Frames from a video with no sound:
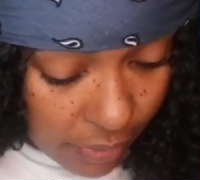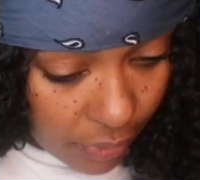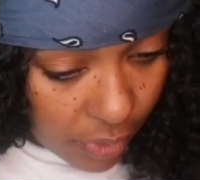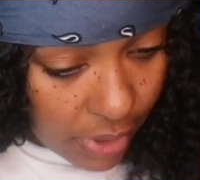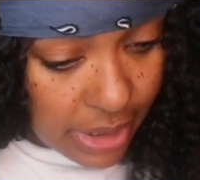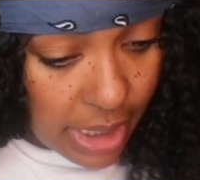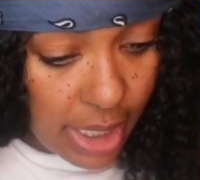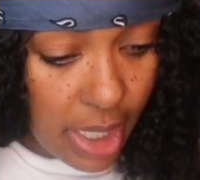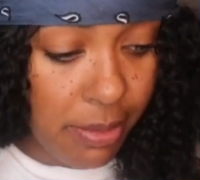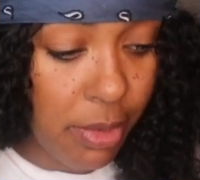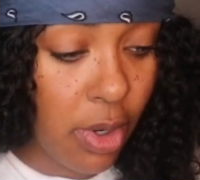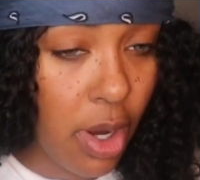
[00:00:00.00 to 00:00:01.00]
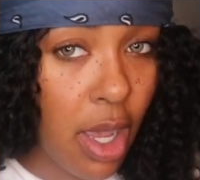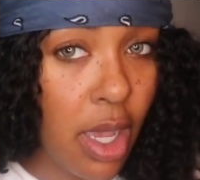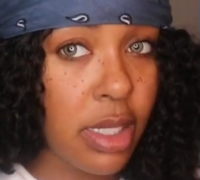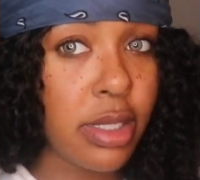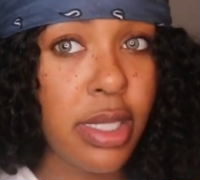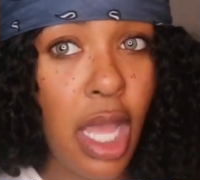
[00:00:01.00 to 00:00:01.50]
of course, I came
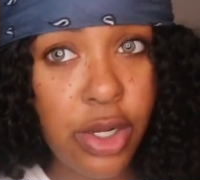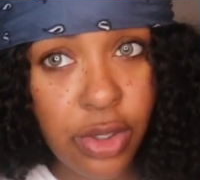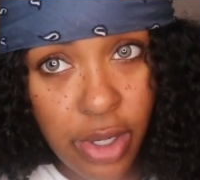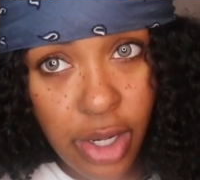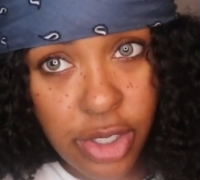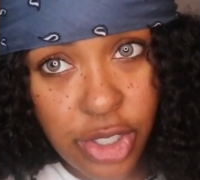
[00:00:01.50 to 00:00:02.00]
across Natural Hair